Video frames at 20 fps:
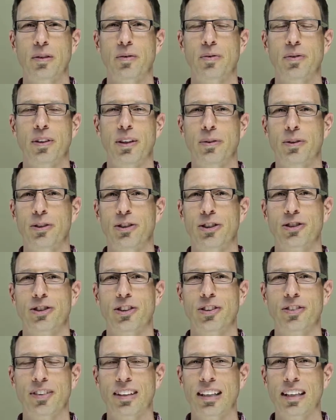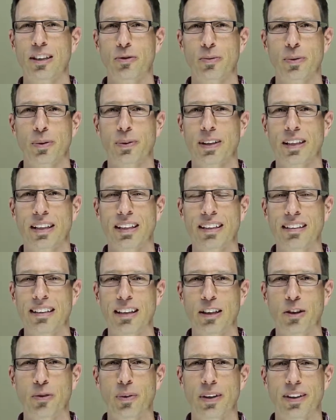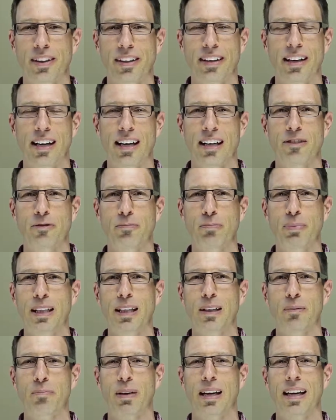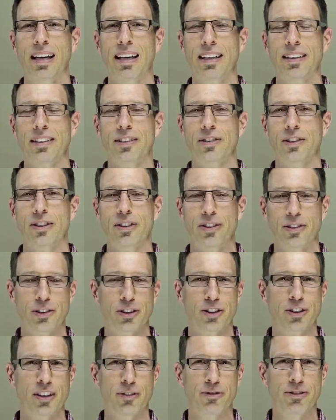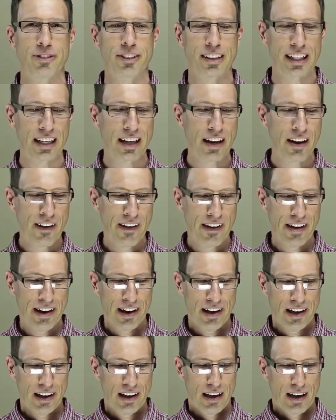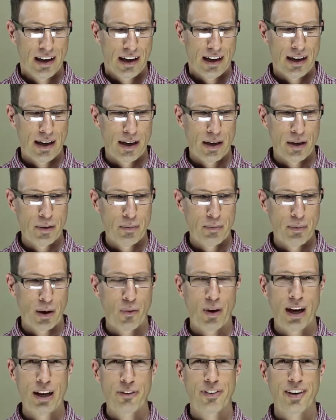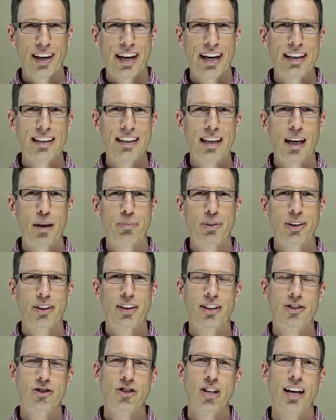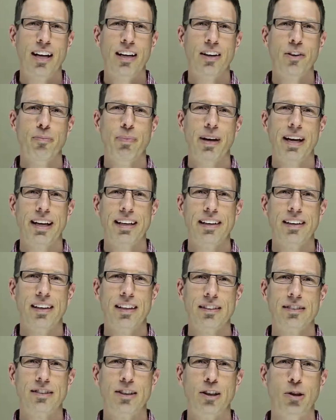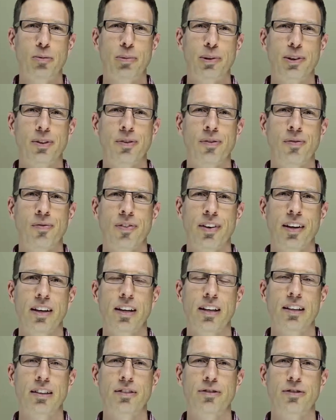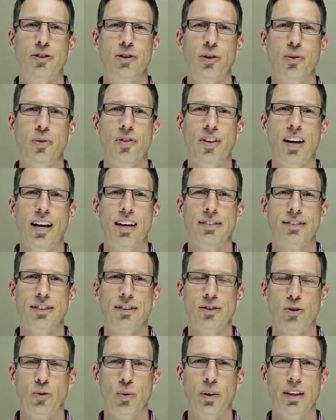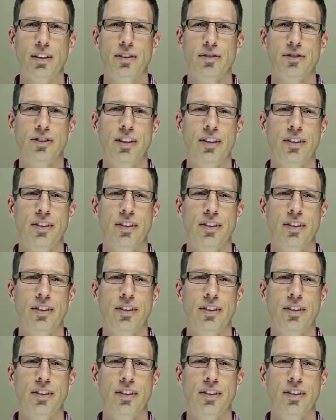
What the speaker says: there were just certain things we were going to deal with in life, be it pain or suffering. My wife and I adopted our child back in October of 2012,